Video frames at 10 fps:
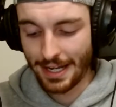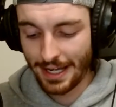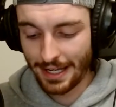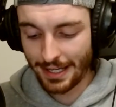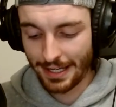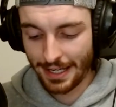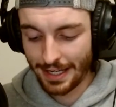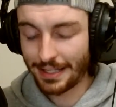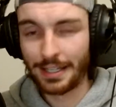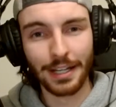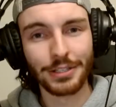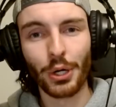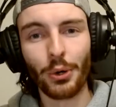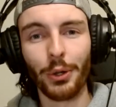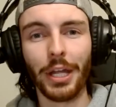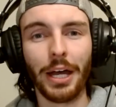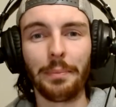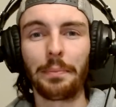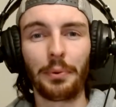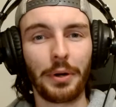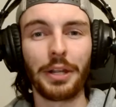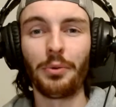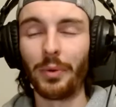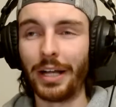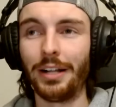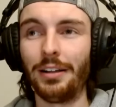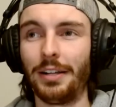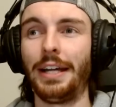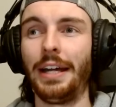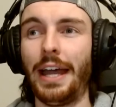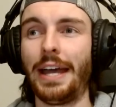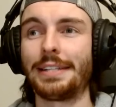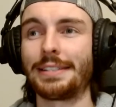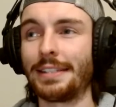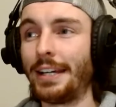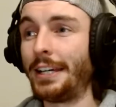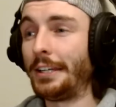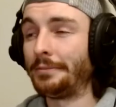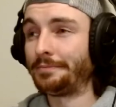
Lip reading: it does hold up pretty well as like